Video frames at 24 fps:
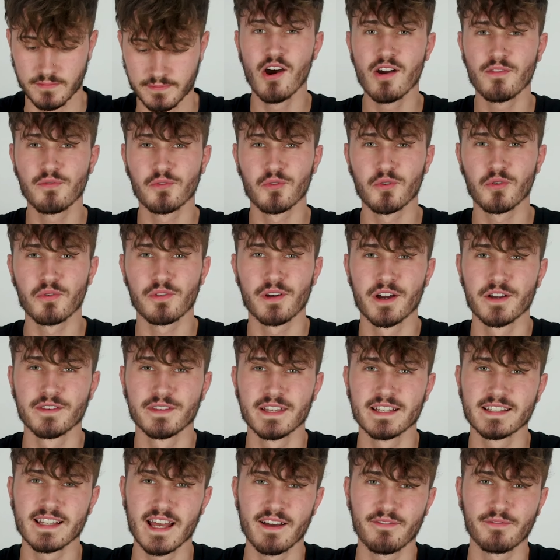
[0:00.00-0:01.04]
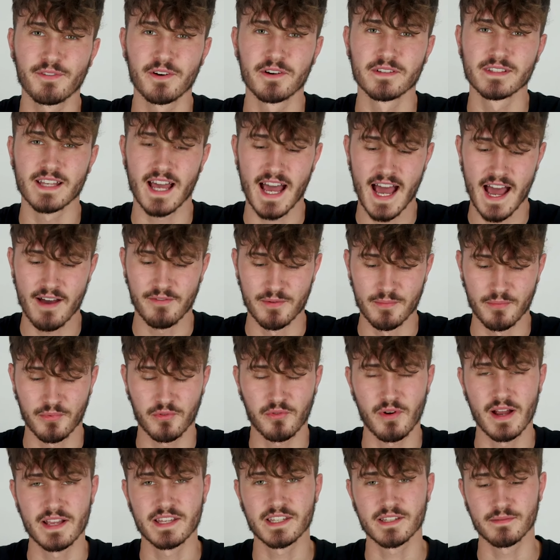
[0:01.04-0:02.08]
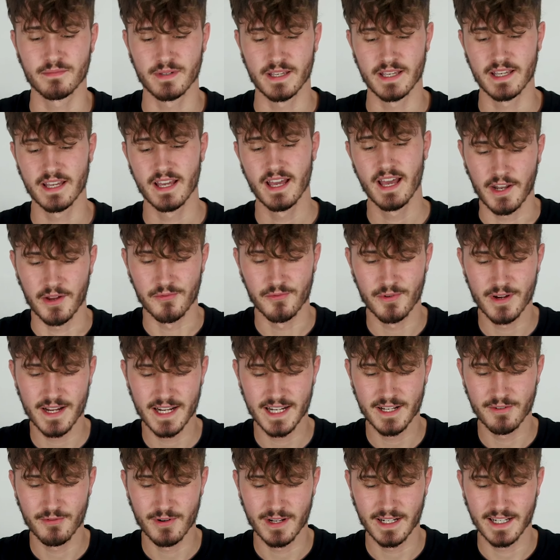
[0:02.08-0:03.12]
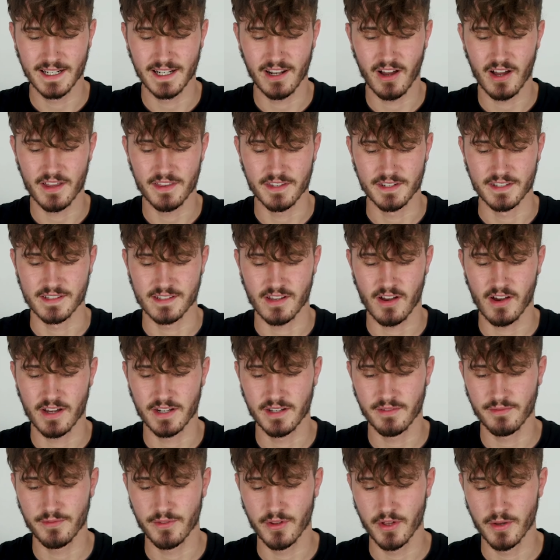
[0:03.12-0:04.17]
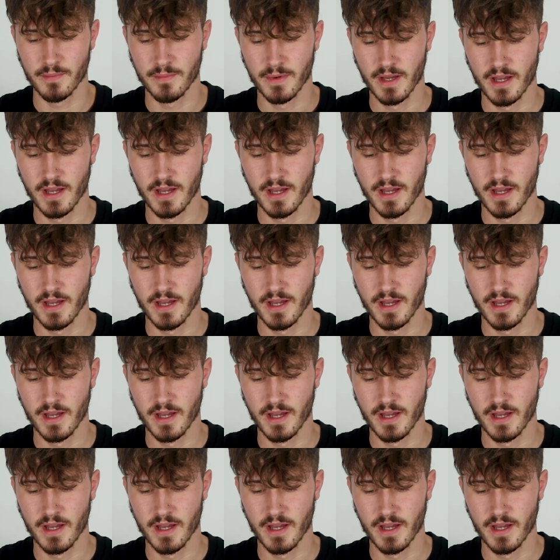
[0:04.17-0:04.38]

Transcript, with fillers: Overall though these headphones have impressed me and I really really like the design of them.